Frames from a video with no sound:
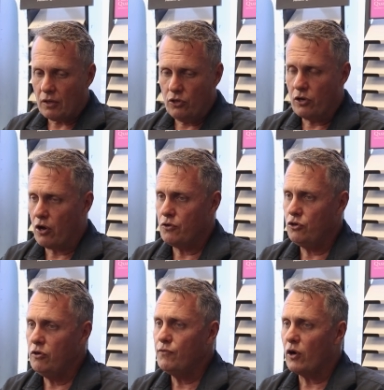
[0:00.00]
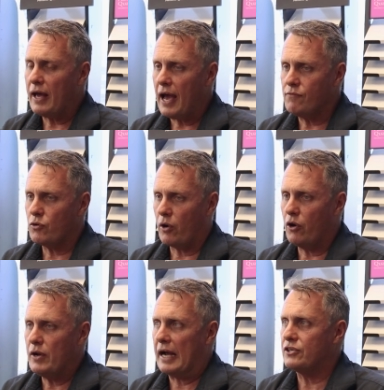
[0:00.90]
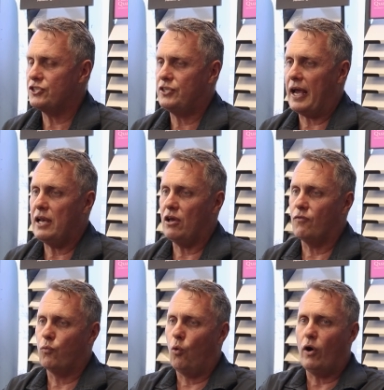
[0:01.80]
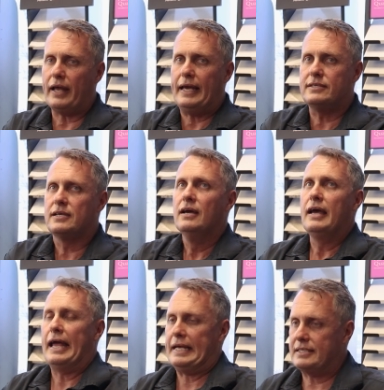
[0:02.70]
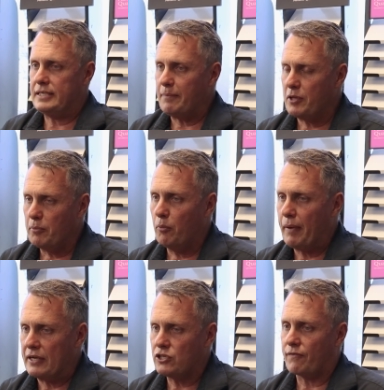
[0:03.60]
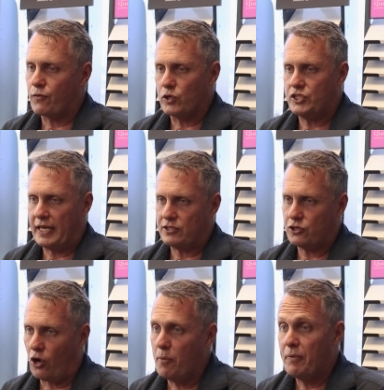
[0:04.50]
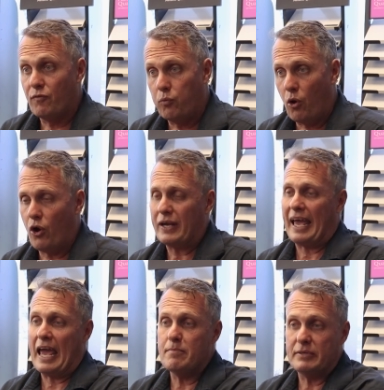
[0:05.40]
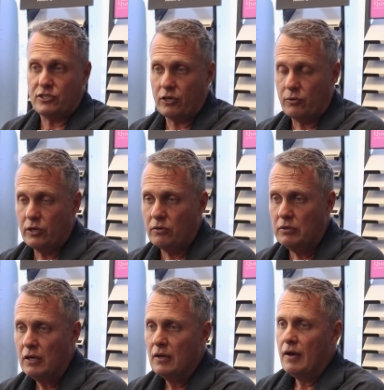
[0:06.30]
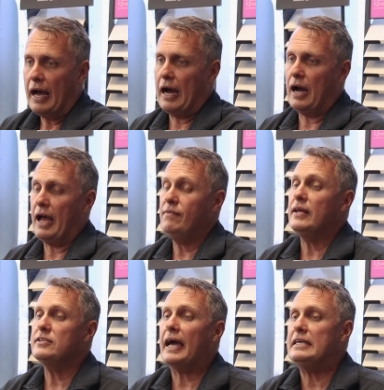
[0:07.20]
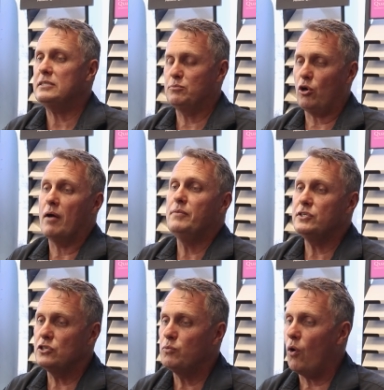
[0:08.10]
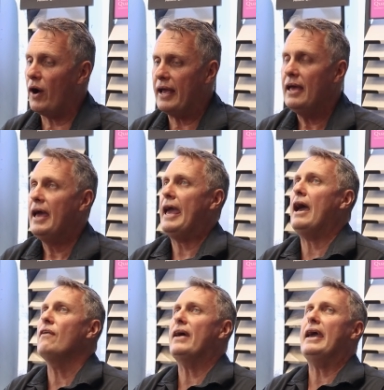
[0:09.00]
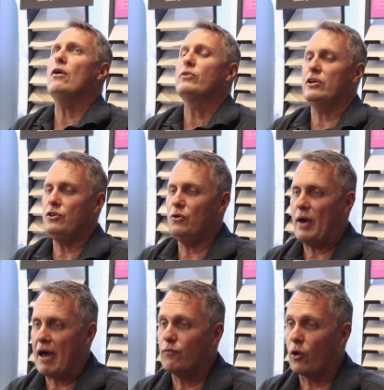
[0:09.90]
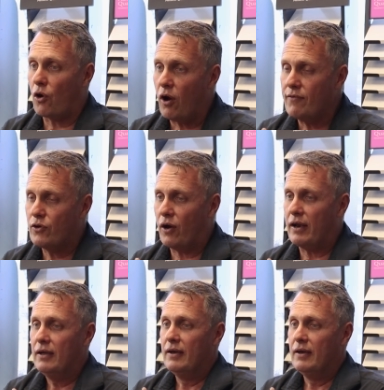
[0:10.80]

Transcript: you know, you've got to have your own understanding of what is an acceptable budget for a set scope of work and material. Uh, and that takes some time. This is why, how the hell can you have what I've got